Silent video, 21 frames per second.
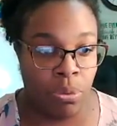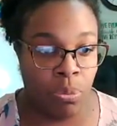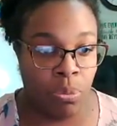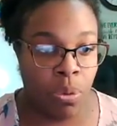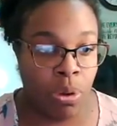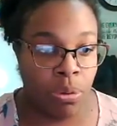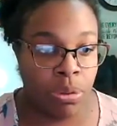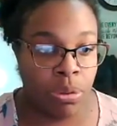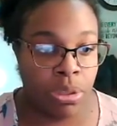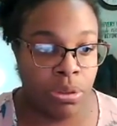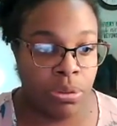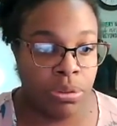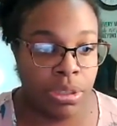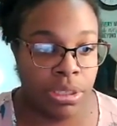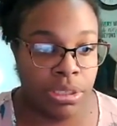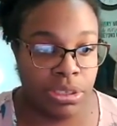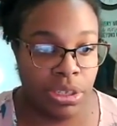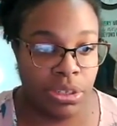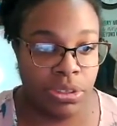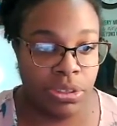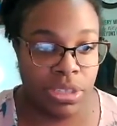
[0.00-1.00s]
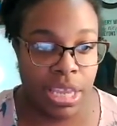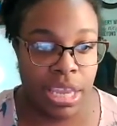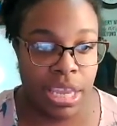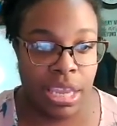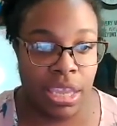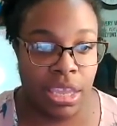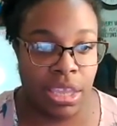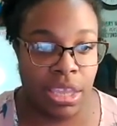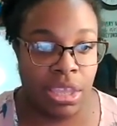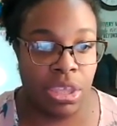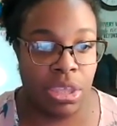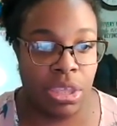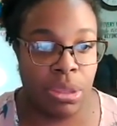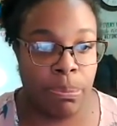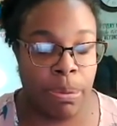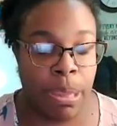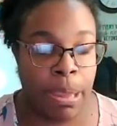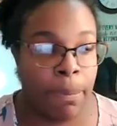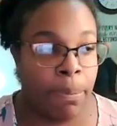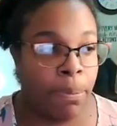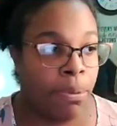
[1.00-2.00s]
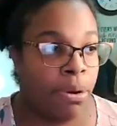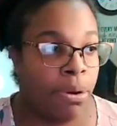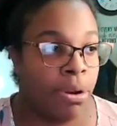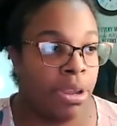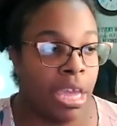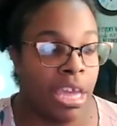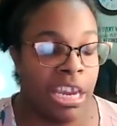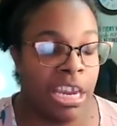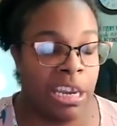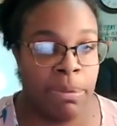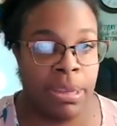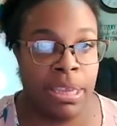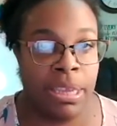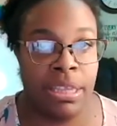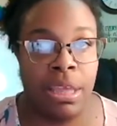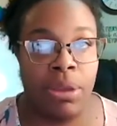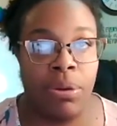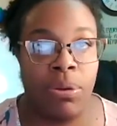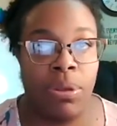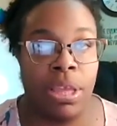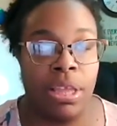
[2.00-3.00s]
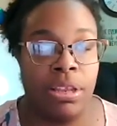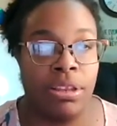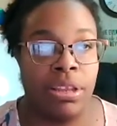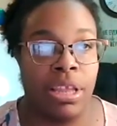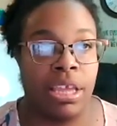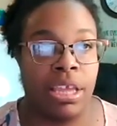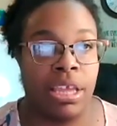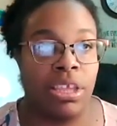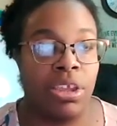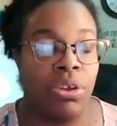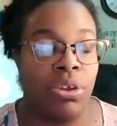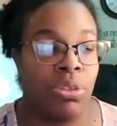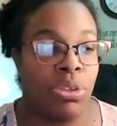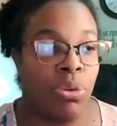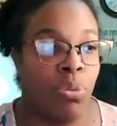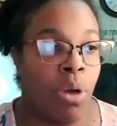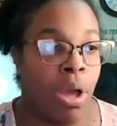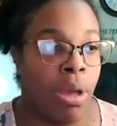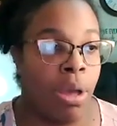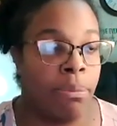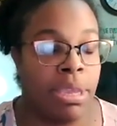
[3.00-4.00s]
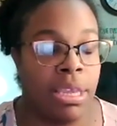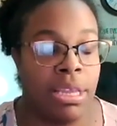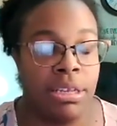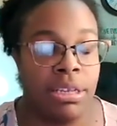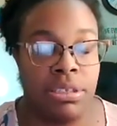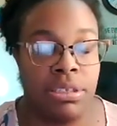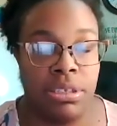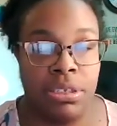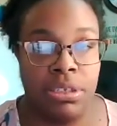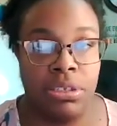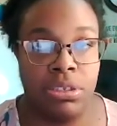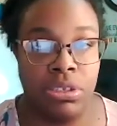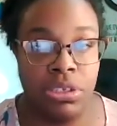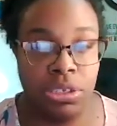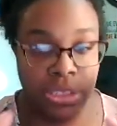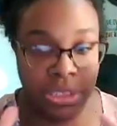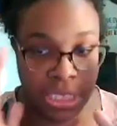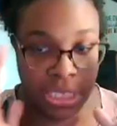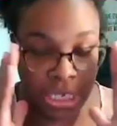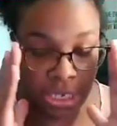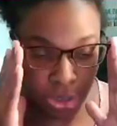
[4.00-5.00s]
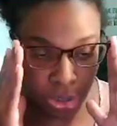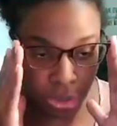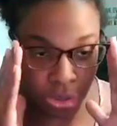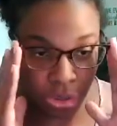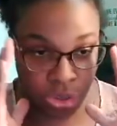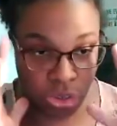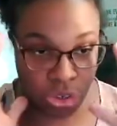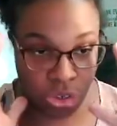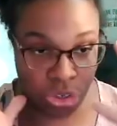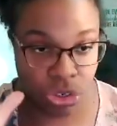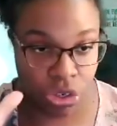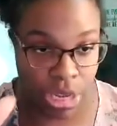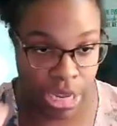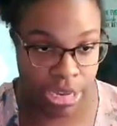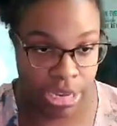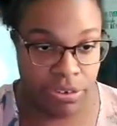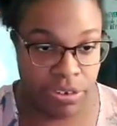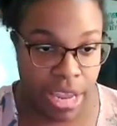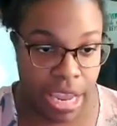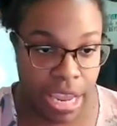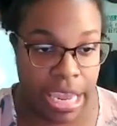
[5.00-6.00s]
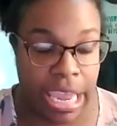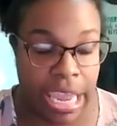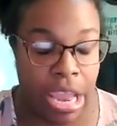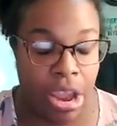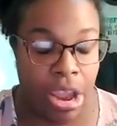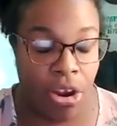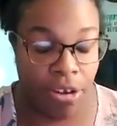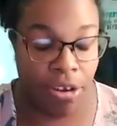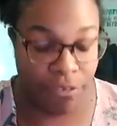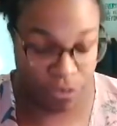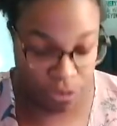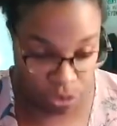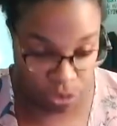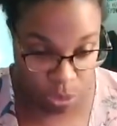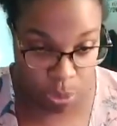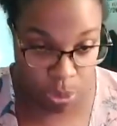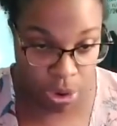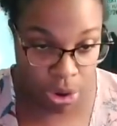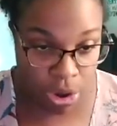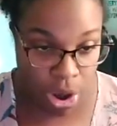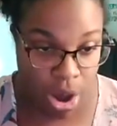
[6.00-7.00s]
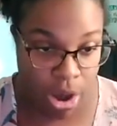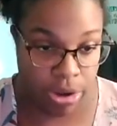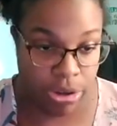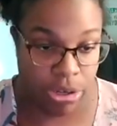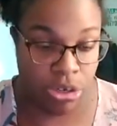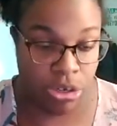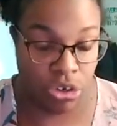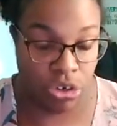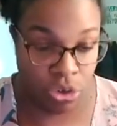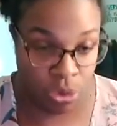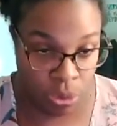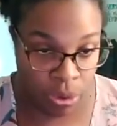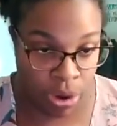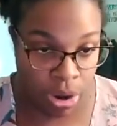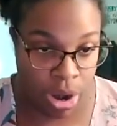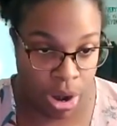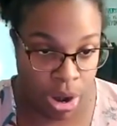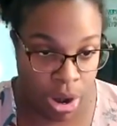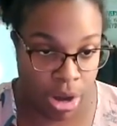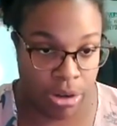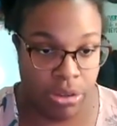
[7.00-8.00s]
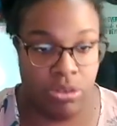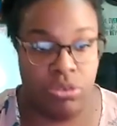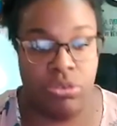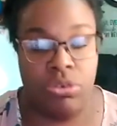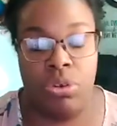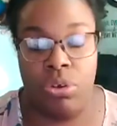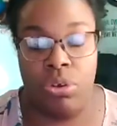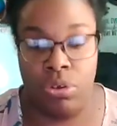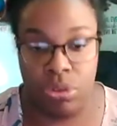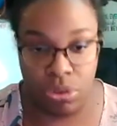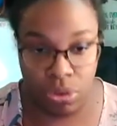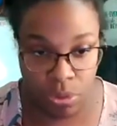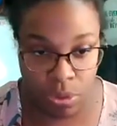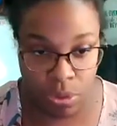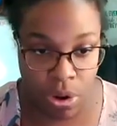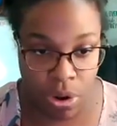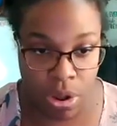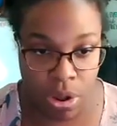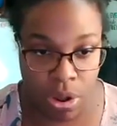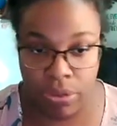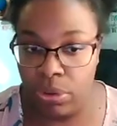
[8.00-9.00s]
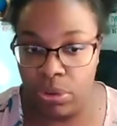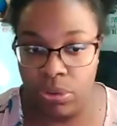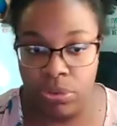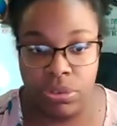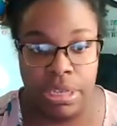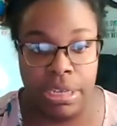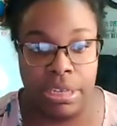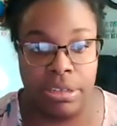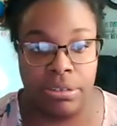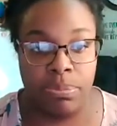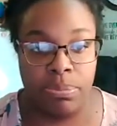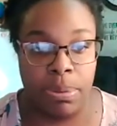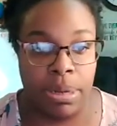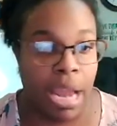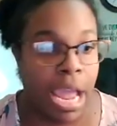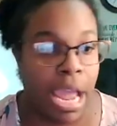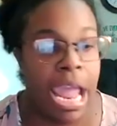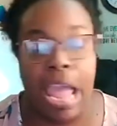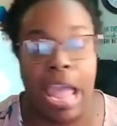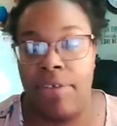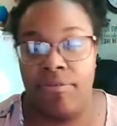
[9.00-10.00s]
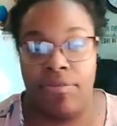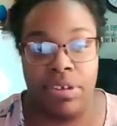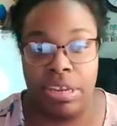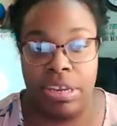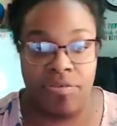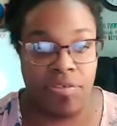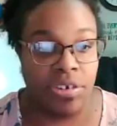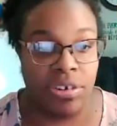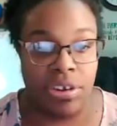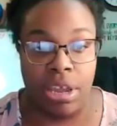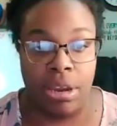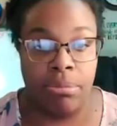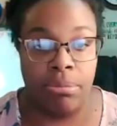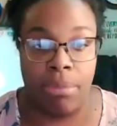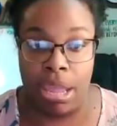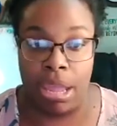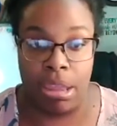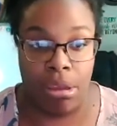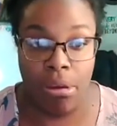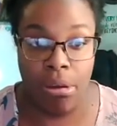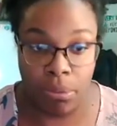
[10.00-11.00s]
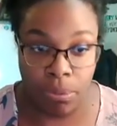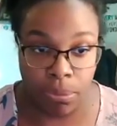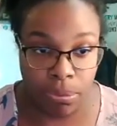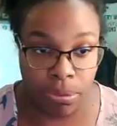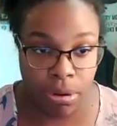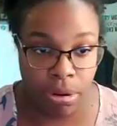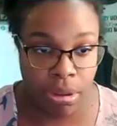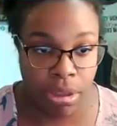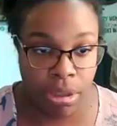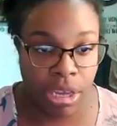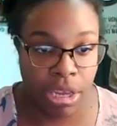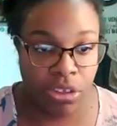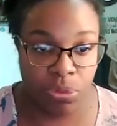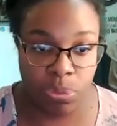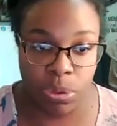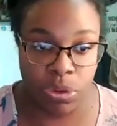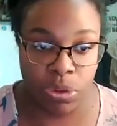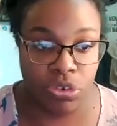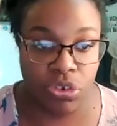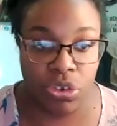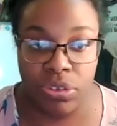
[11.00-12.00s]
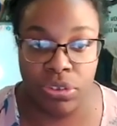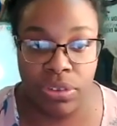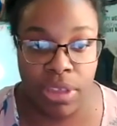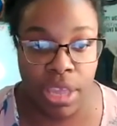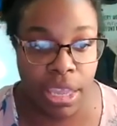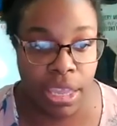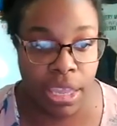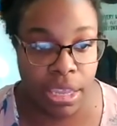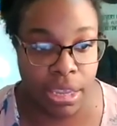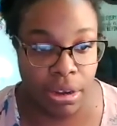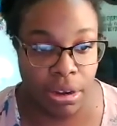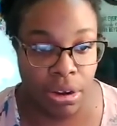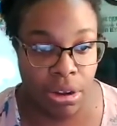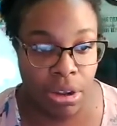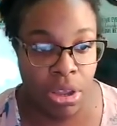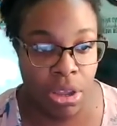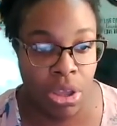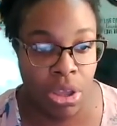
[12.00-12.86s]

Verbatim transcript: Won't you? So it's like people are yelling at me and they and like you you want me to to tender and take care of your garden, your heart, soul, your all those things, but I haven't even done my own, is what she's saying here.